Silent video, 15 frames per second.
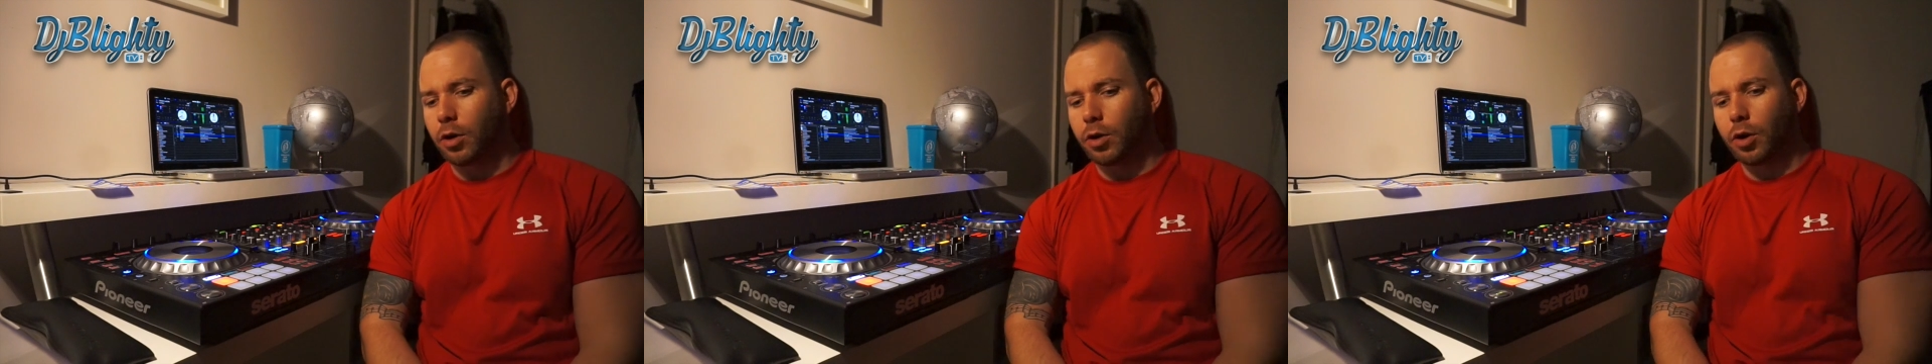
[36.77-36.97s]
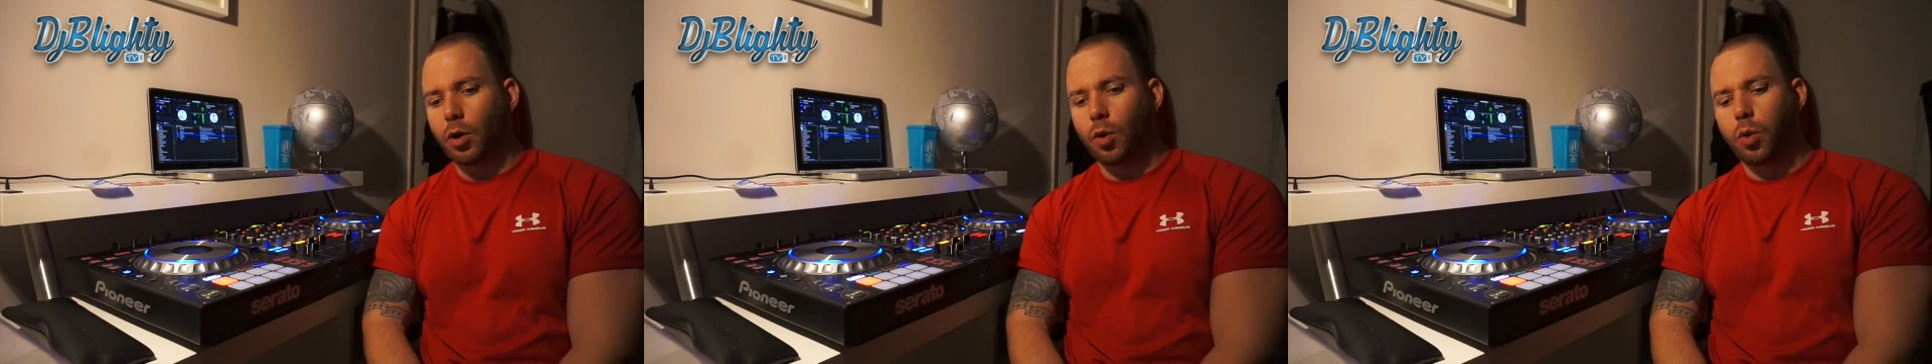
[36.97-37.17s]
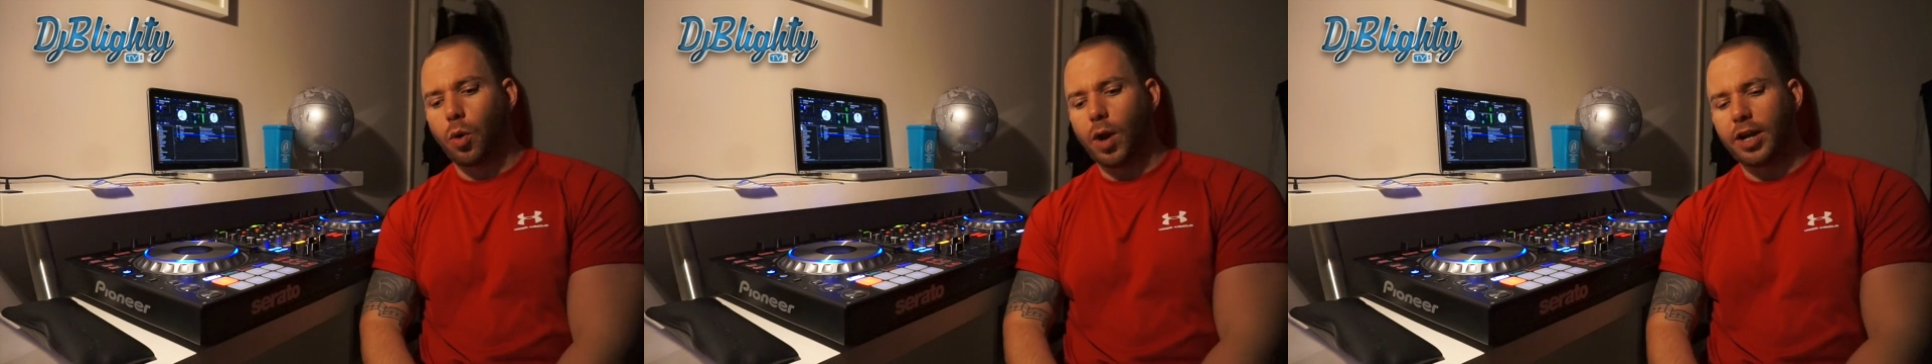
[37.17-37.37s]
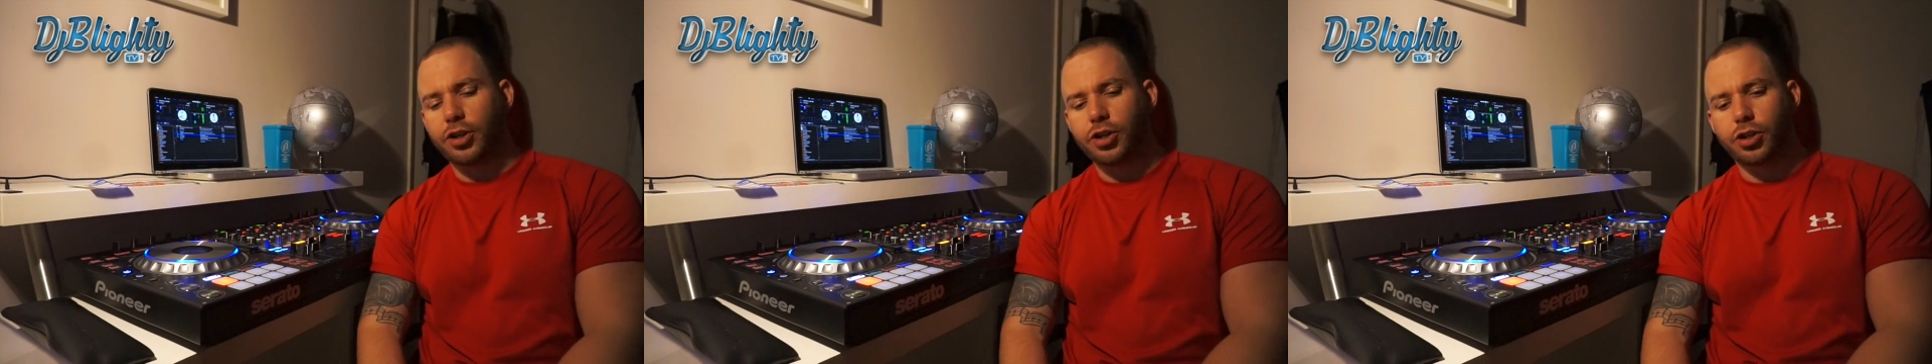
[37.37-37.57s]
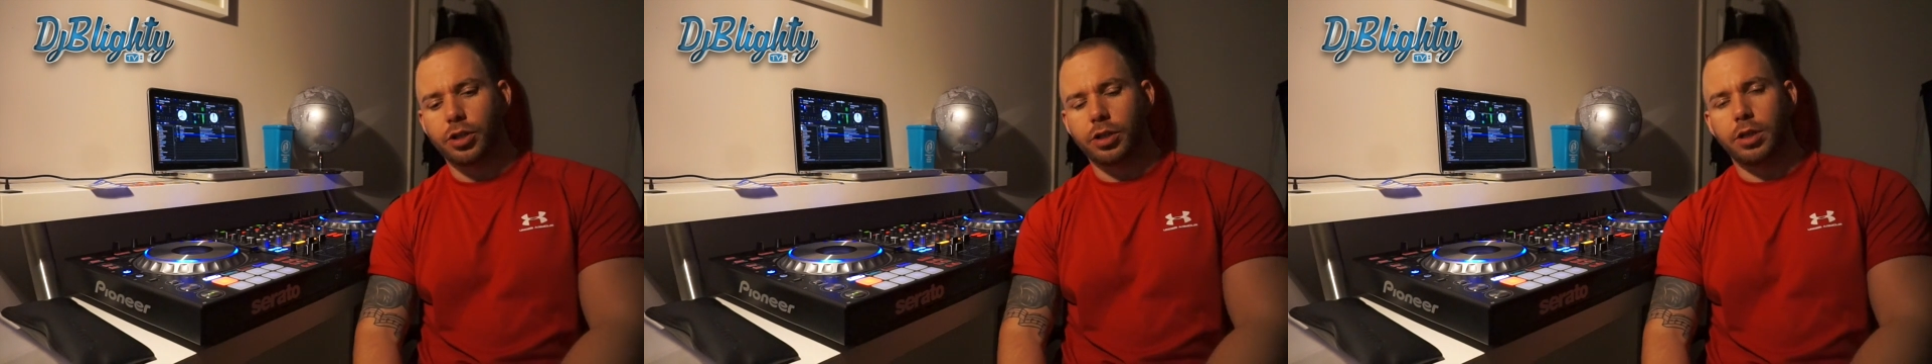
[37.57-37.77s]
on a
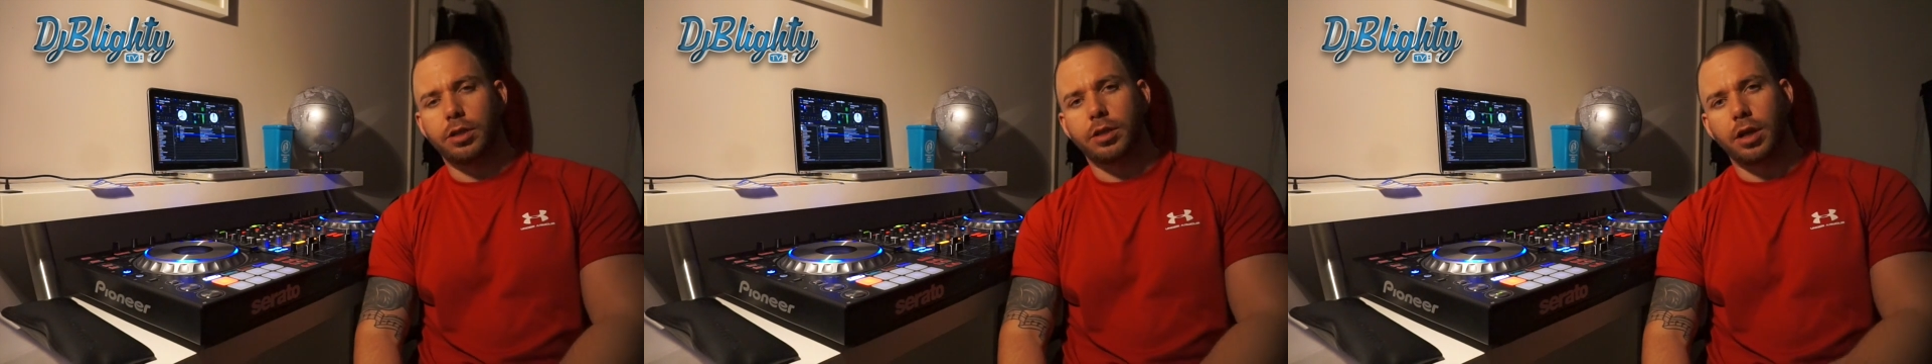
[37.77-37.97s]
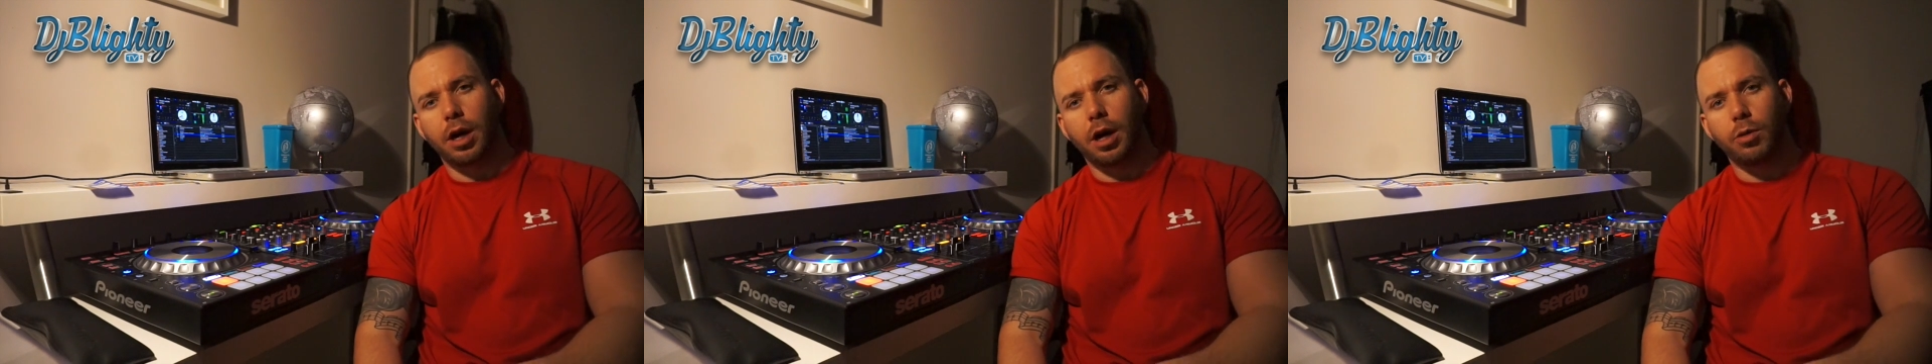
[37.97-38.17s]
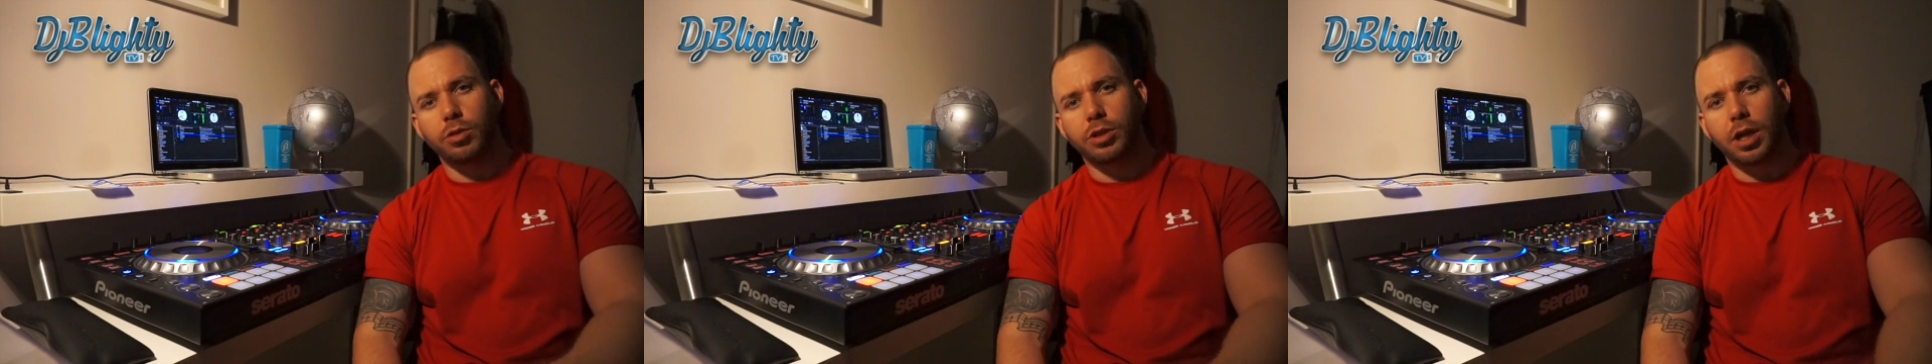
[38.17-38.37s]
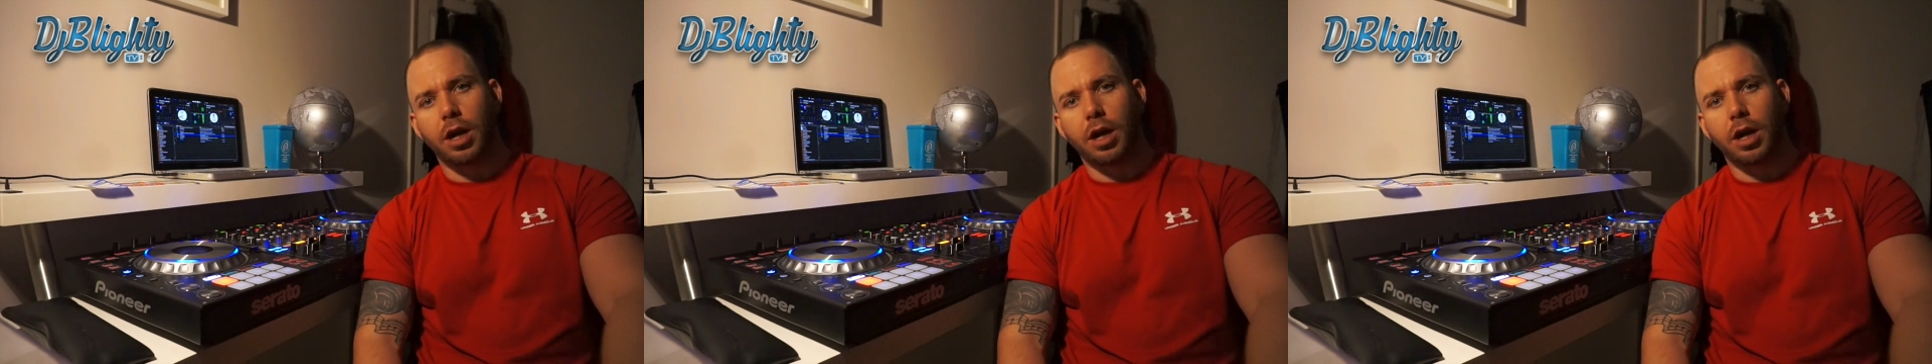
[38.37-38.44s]
question that I was